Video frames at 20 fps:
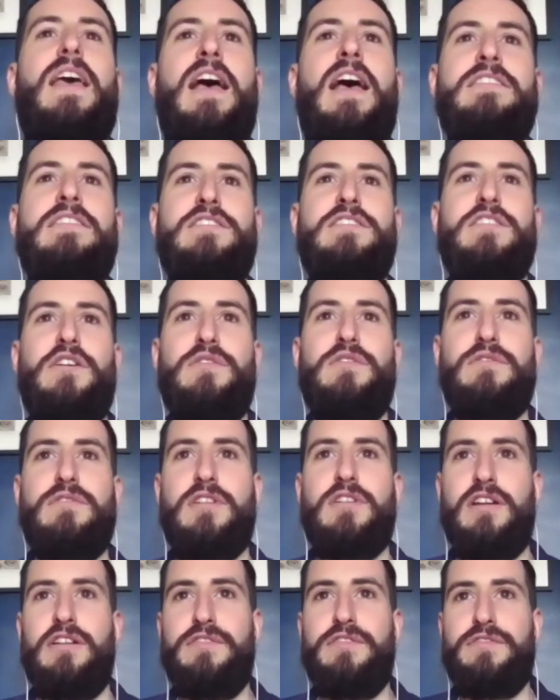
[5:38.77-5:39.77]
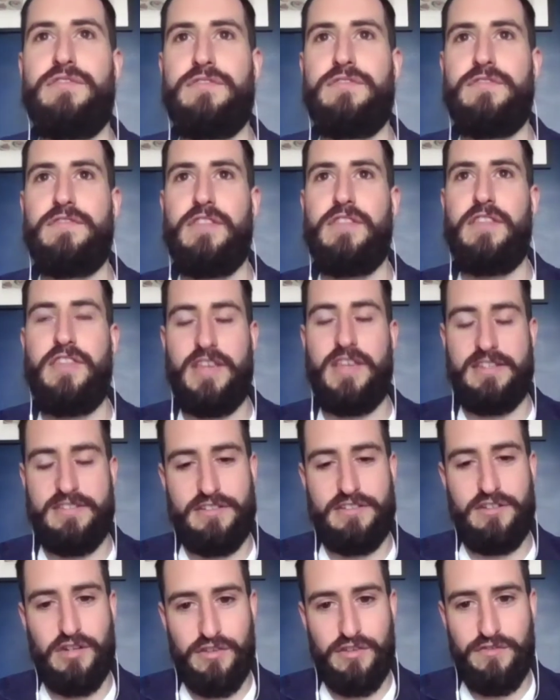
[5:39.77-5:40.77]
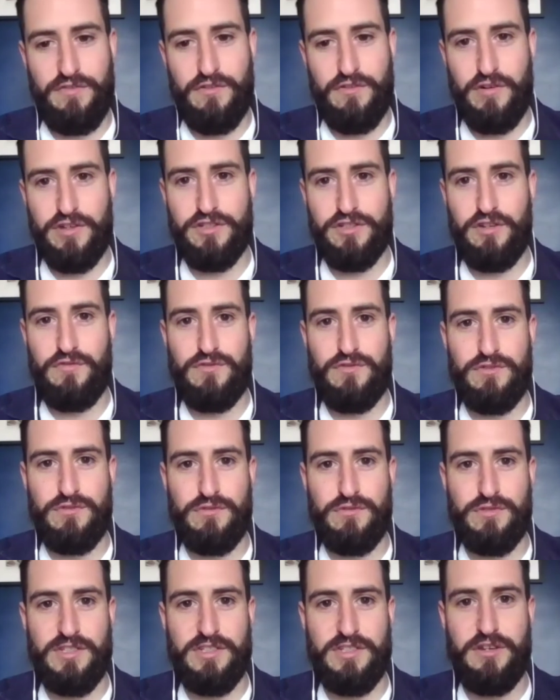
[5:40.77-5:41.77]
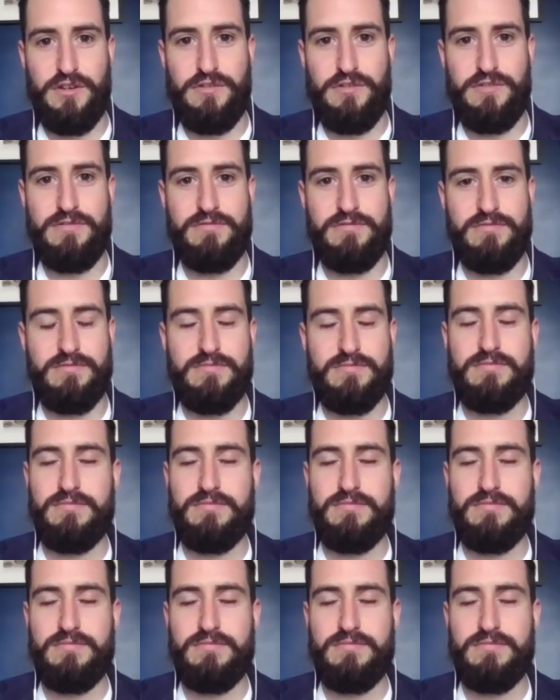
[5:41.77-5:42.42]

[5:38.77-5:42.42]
kind of things that it's looking for, its own rules, its own